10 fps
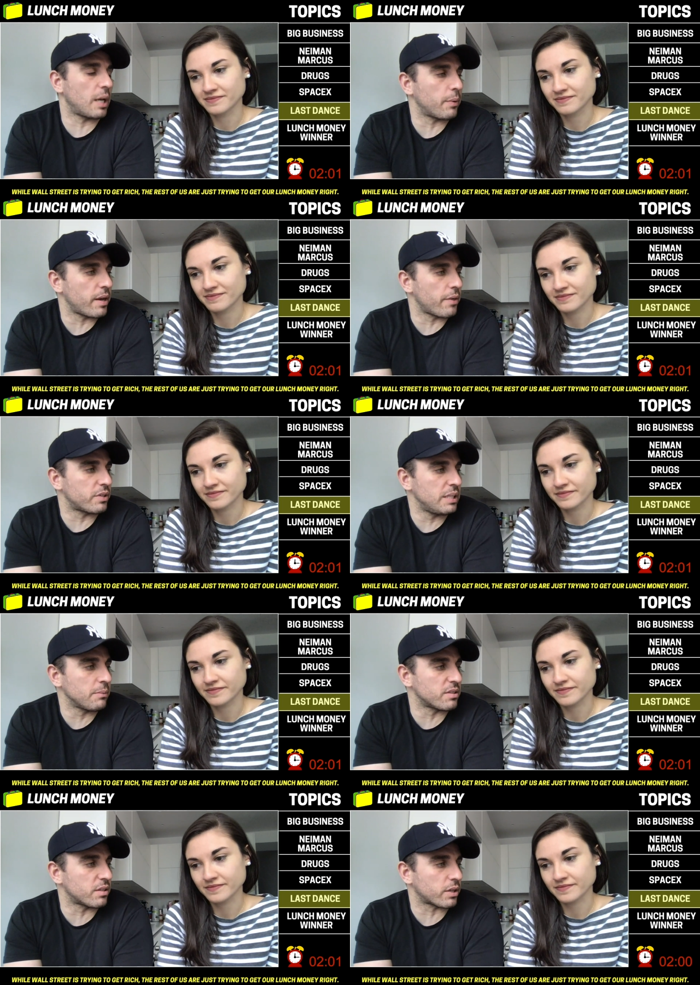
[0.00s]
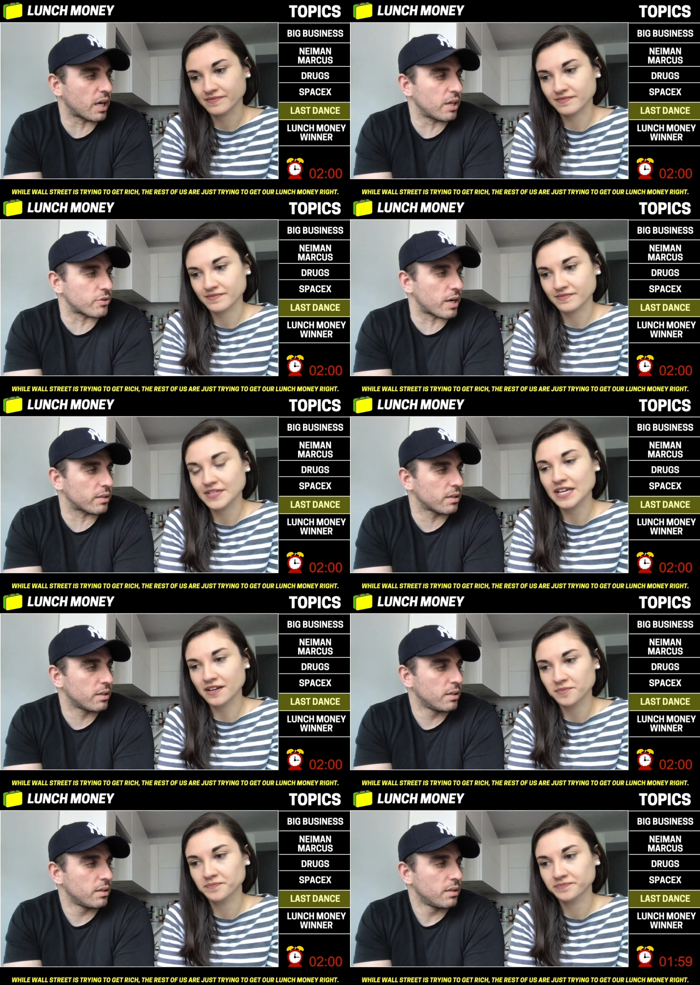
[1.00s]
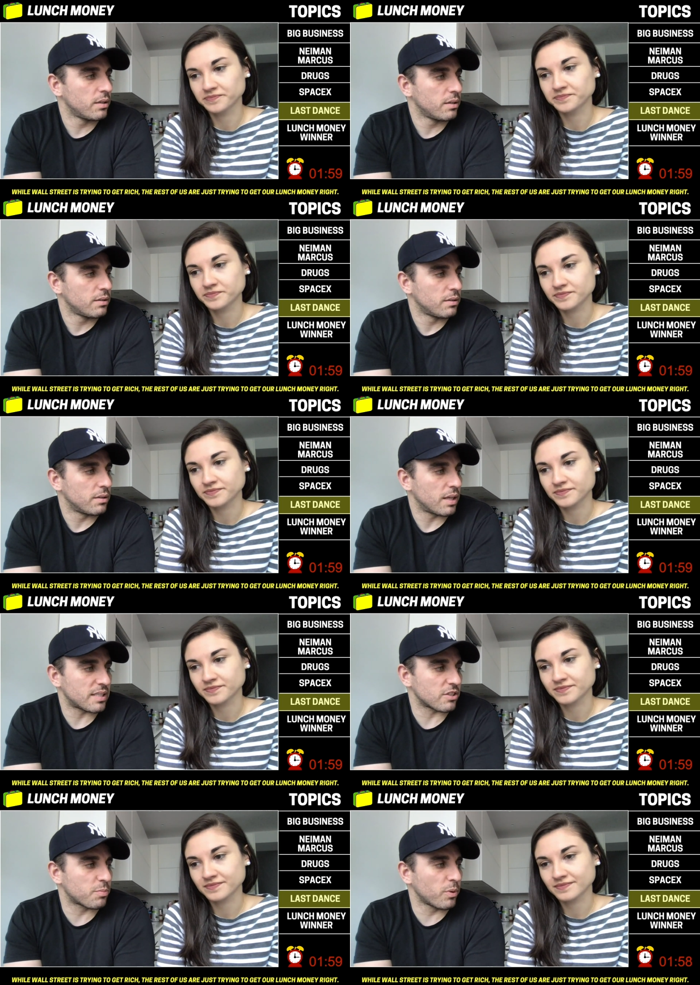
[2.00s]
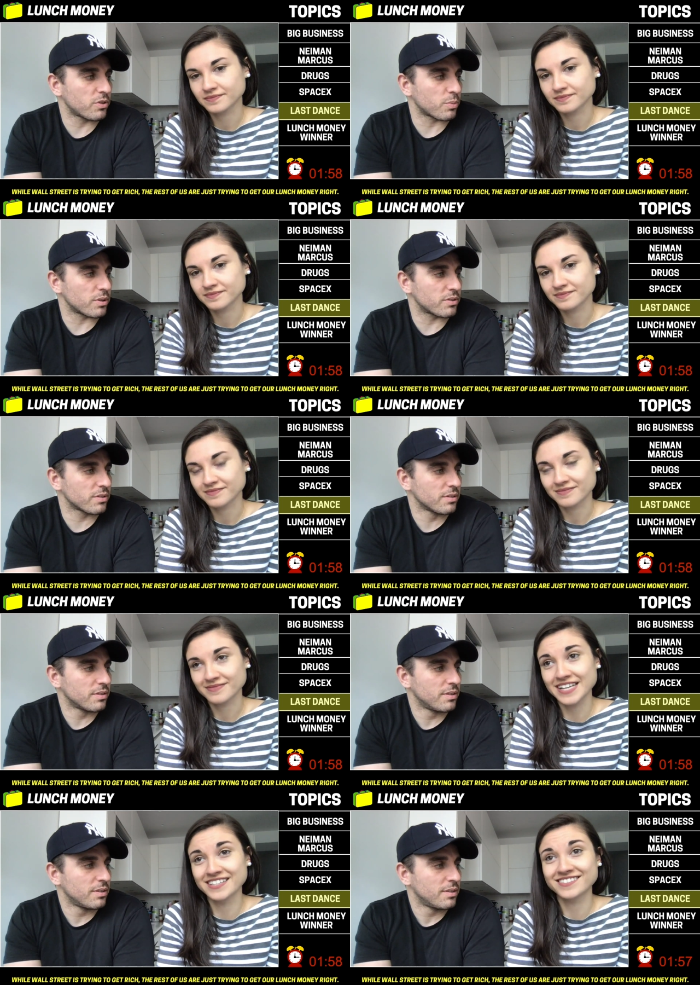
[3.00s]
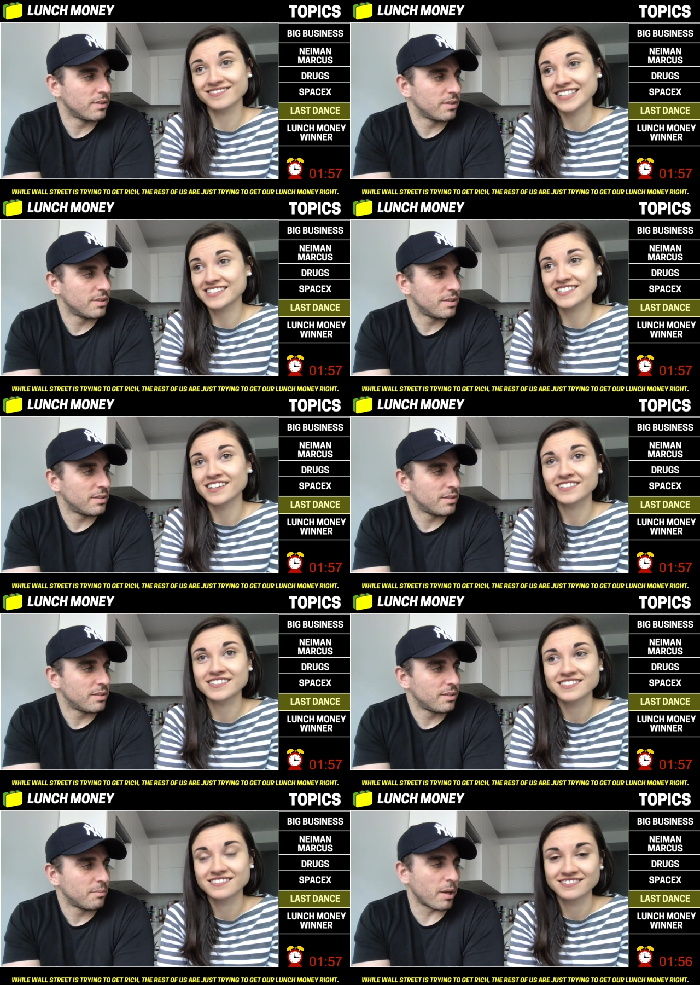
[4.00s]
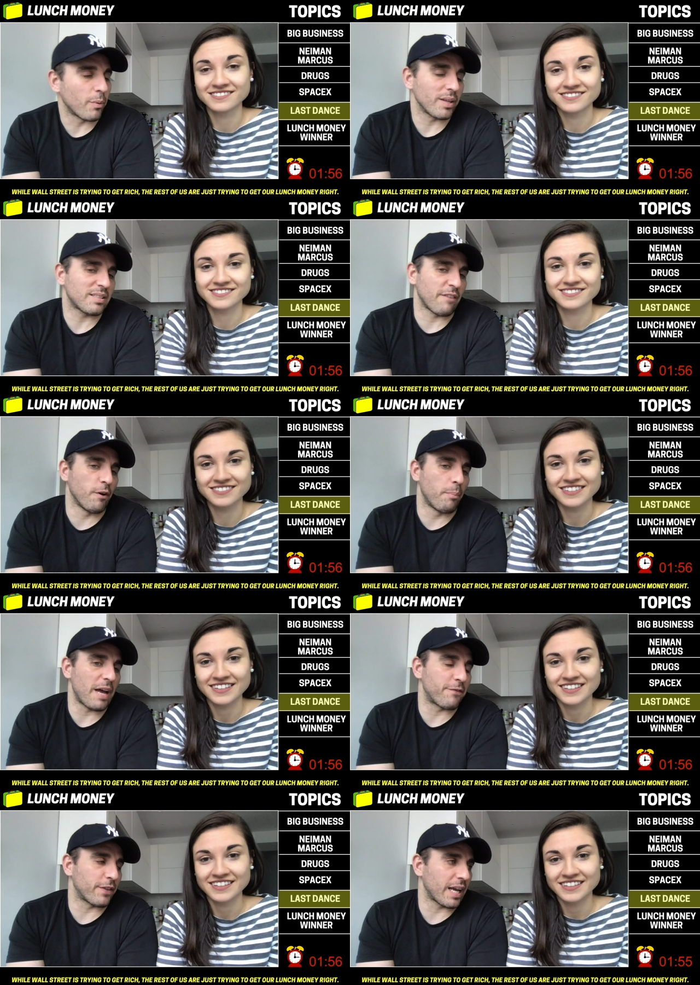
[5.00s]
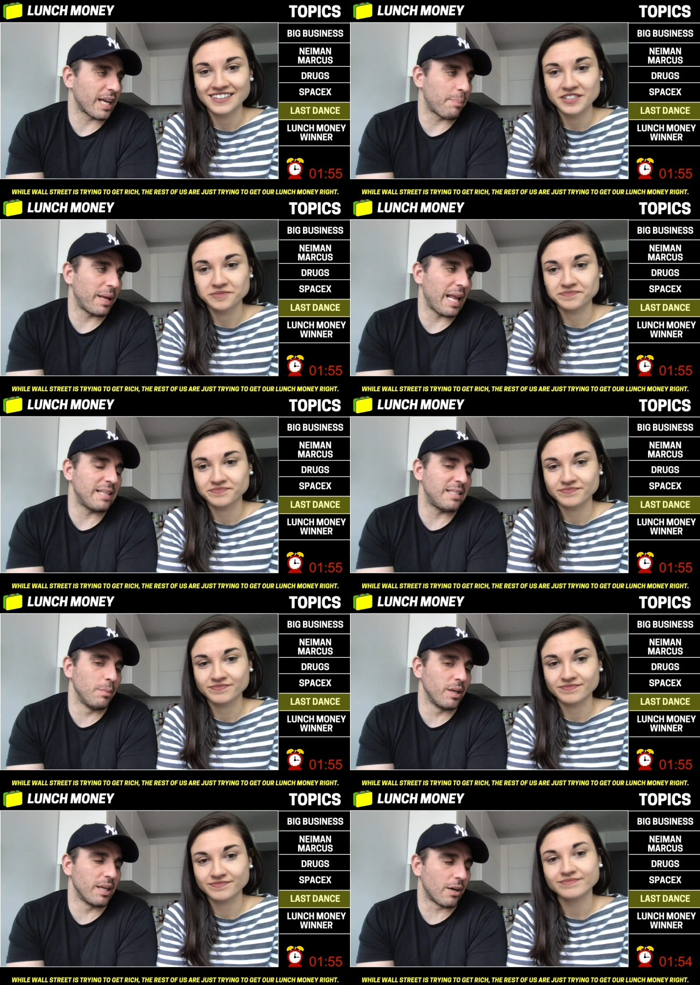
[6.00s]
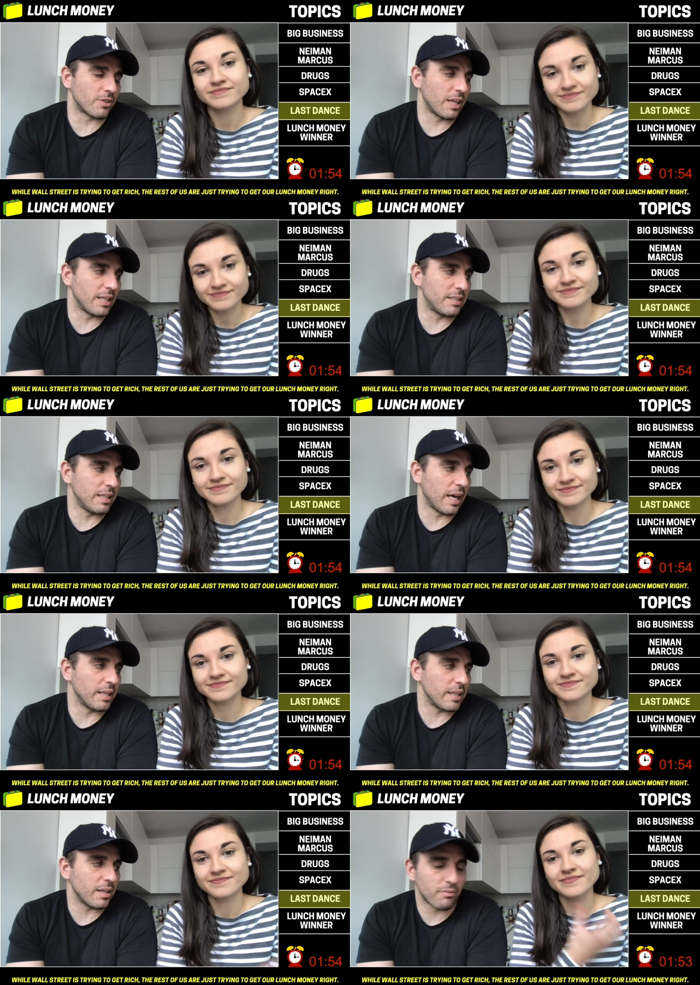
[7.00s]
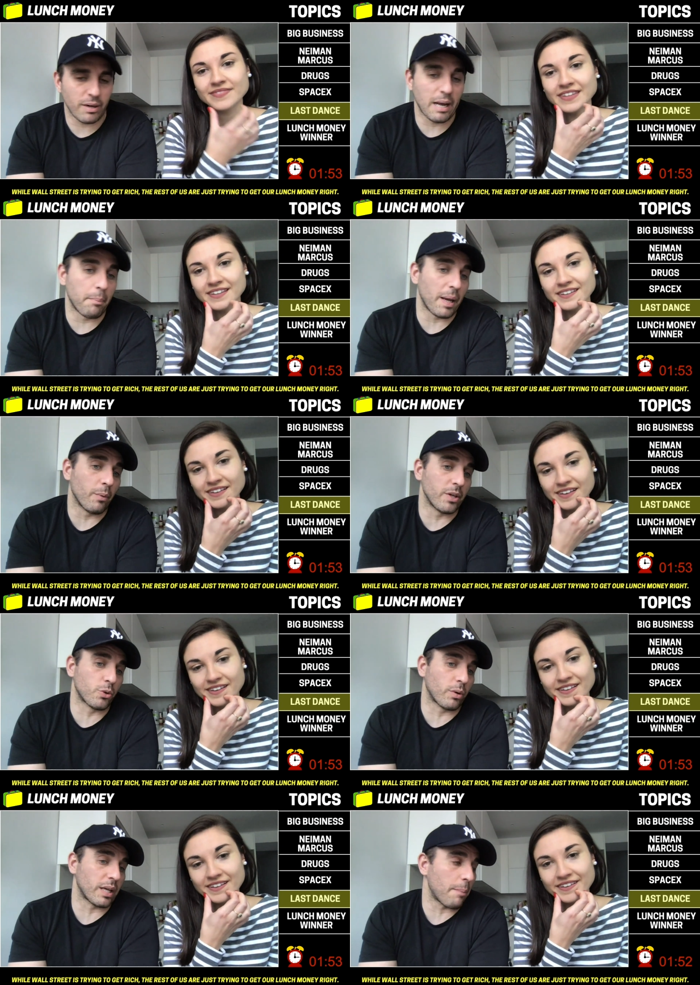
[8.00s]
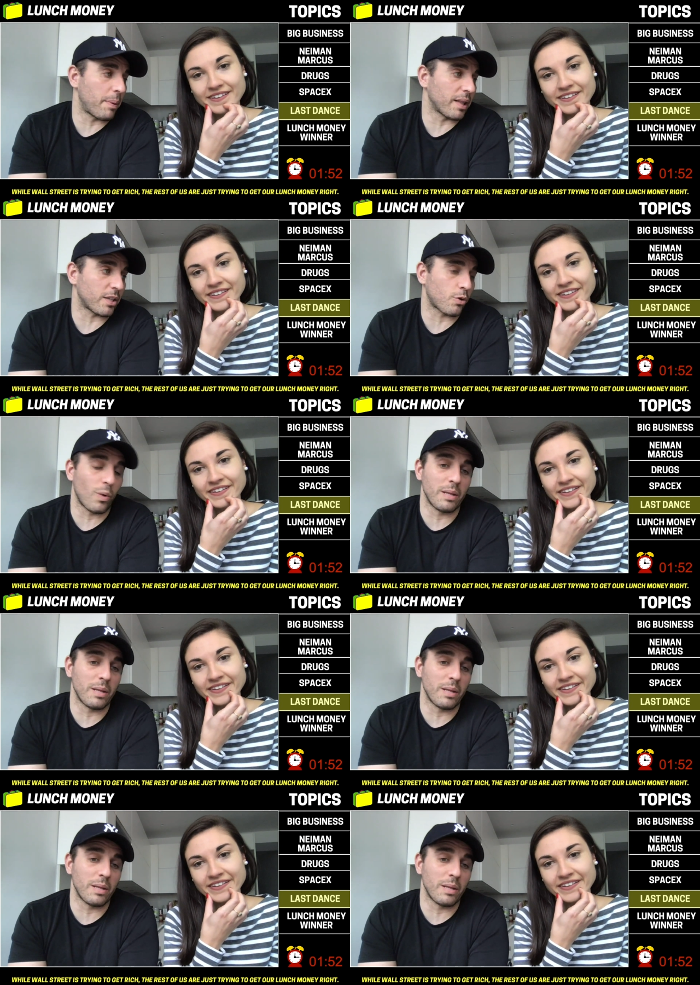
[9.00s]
Speaker 1: with another team because he's under contract. Yeah, that's how sports works
Speaker 2: that, sucks.
Speaker 1: By the way, let's not feel bad for the guy. He got paid $18 million in 1990. Right now, by the way, Jordan got paid like 20